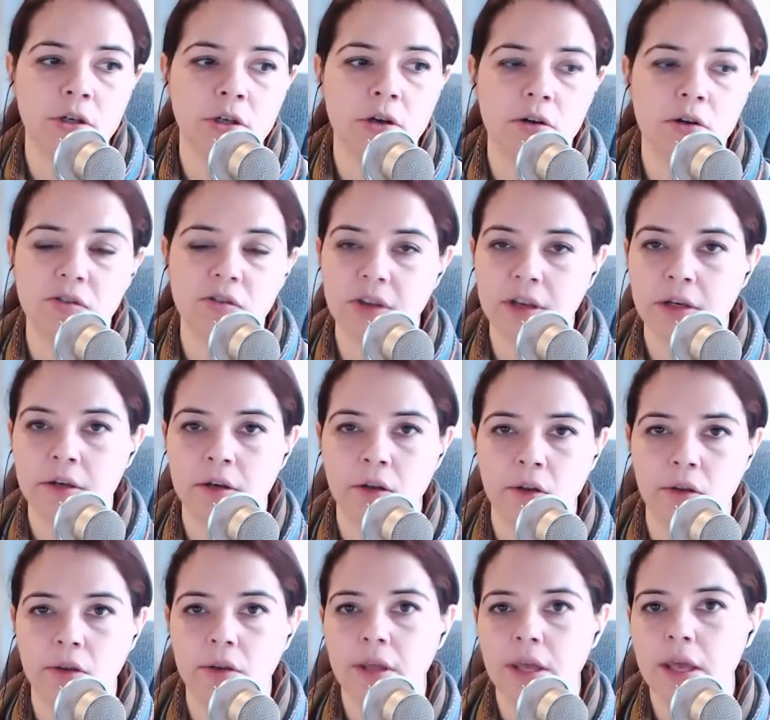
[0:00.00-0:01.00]
your
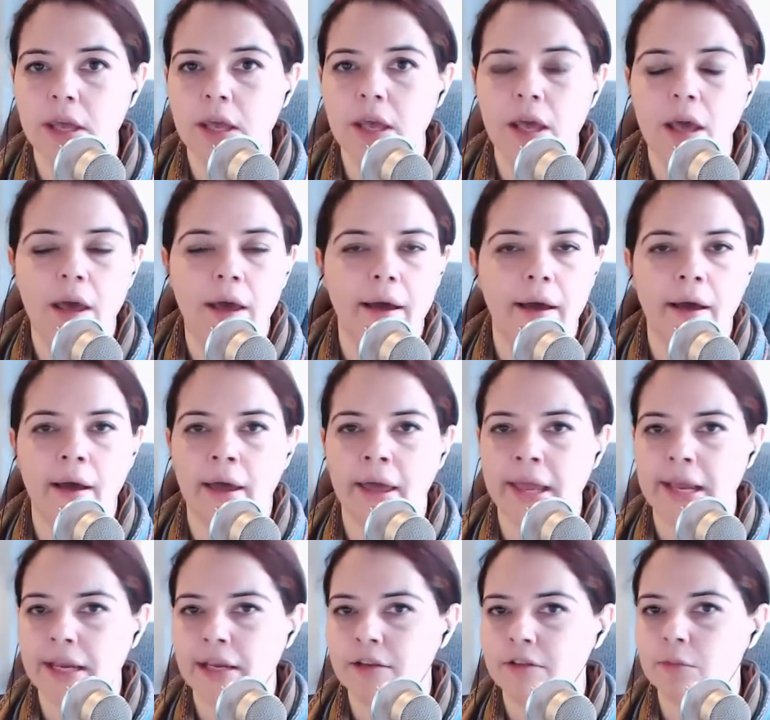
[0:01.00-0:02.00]
signal
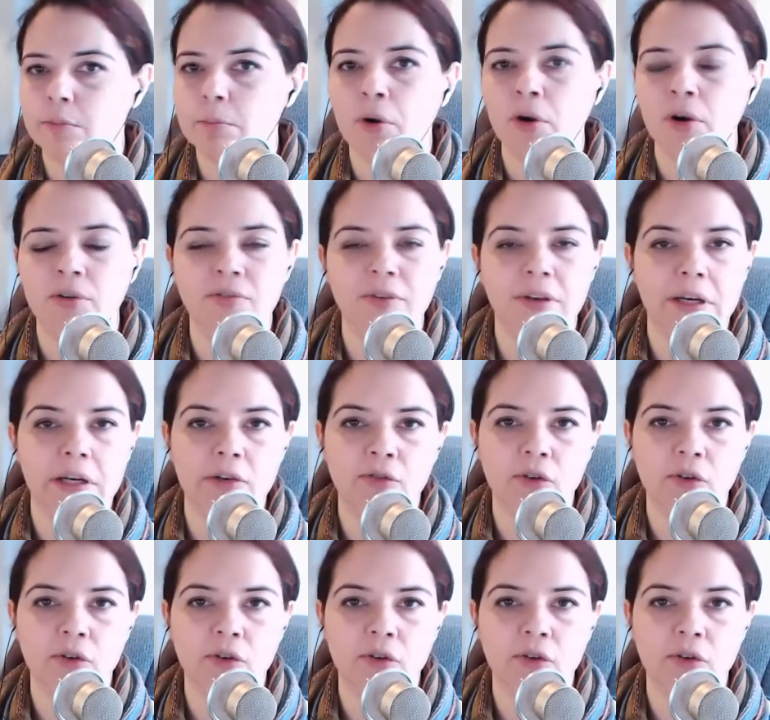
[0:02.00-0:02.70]
uh, is perfect